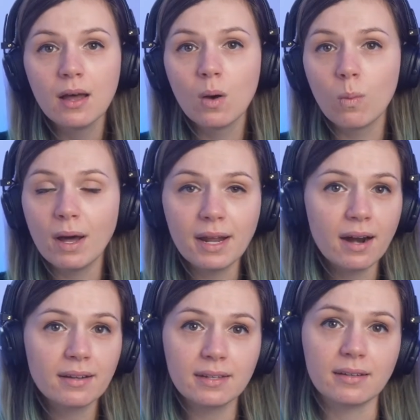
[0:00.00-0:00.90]
One
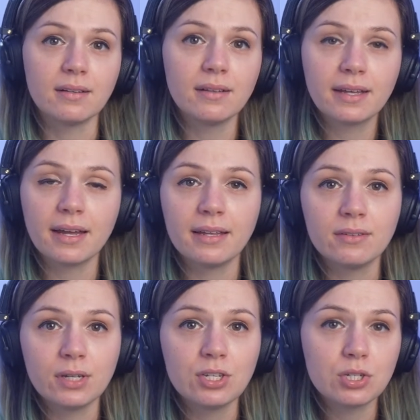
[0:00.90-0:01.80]
article can
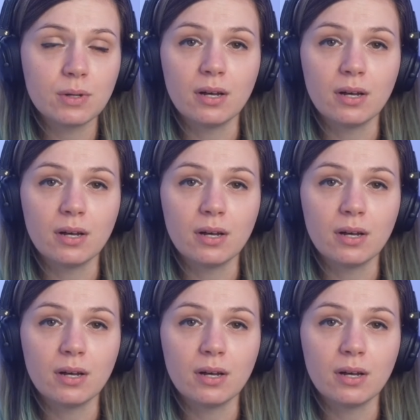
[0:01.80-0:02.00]
reach